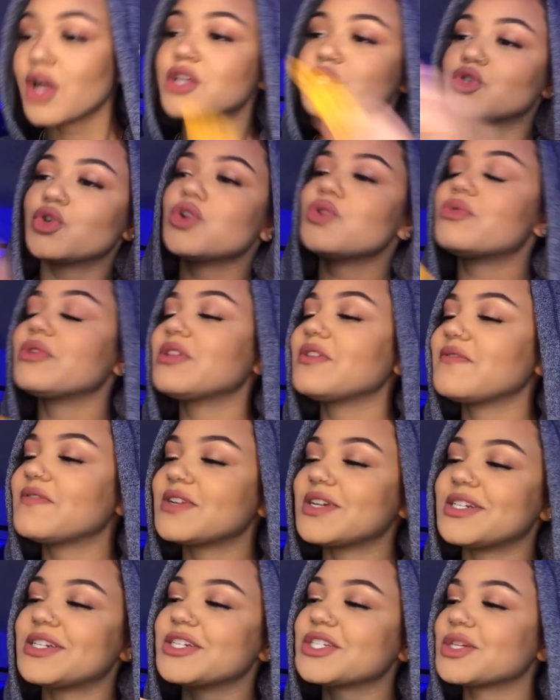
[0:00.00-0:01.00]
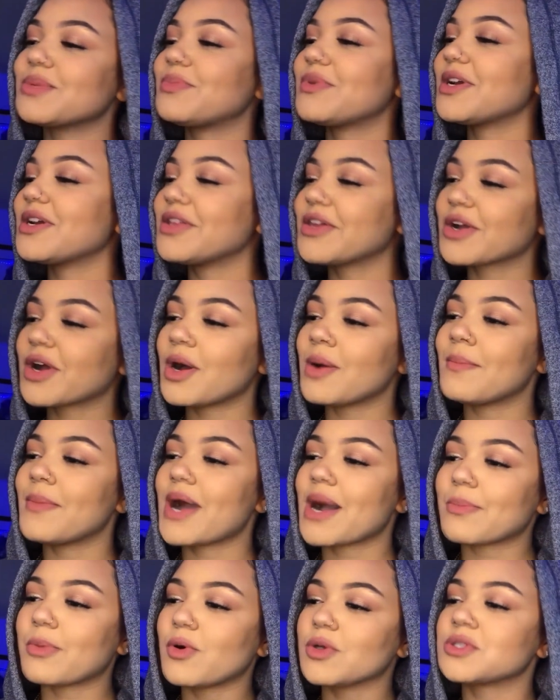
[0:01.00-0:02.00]
So you really finna disappear, then come
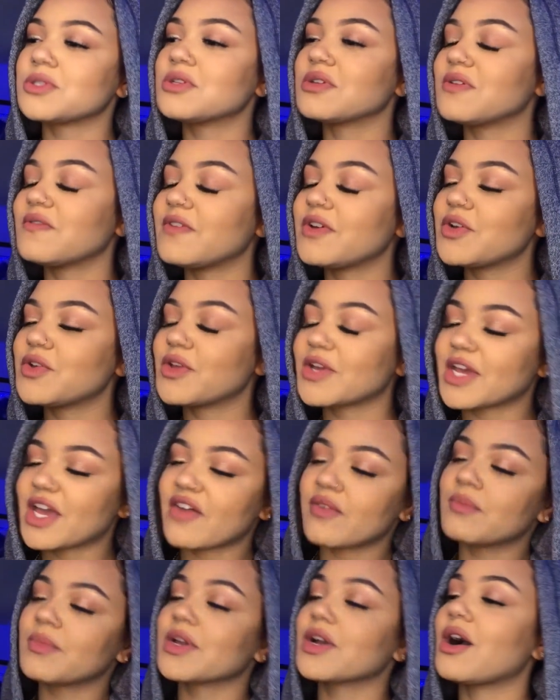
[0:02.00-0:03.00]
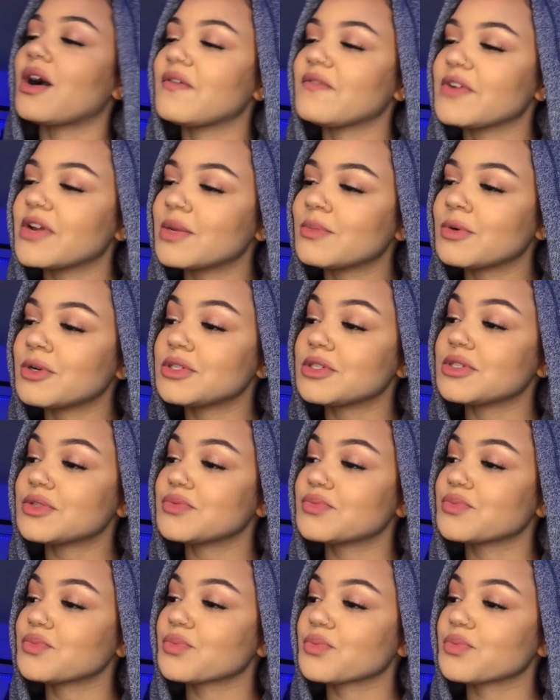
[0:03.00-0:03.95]
back, post another video like you haven't been gone for 8 months?